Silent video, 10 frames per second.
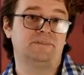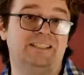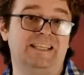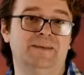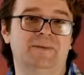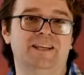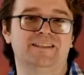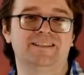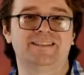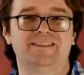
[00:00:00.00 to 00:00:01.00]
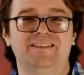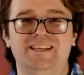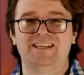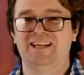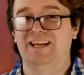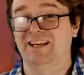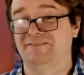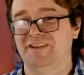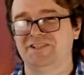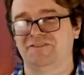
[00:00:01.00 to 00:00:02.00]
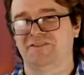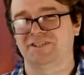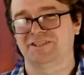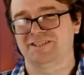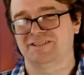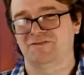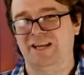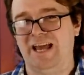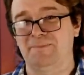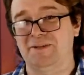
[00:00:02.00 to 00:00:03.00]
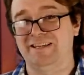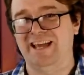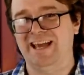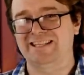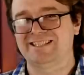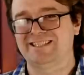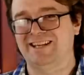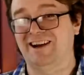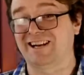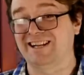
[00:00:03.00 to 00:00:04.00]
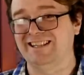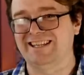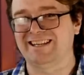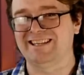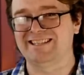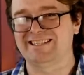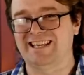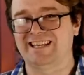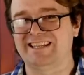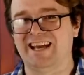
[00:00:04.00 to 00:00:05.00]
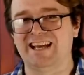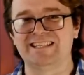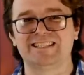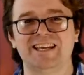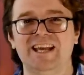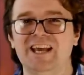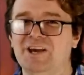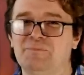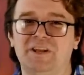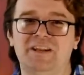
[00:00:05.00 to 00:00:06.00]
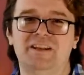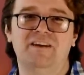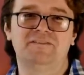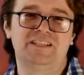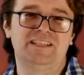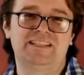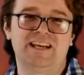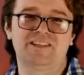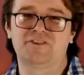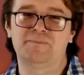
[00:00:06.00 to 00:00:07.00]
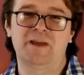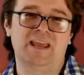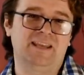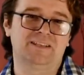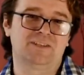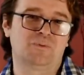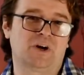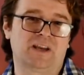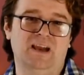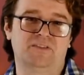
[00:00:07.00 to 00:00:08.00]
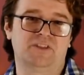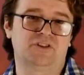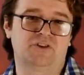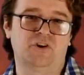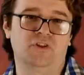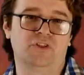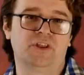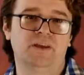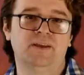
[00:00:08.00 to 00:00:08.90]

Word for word: demons. Official versions of what happened next are clearly sanitized, but enough details remain to work out the truth.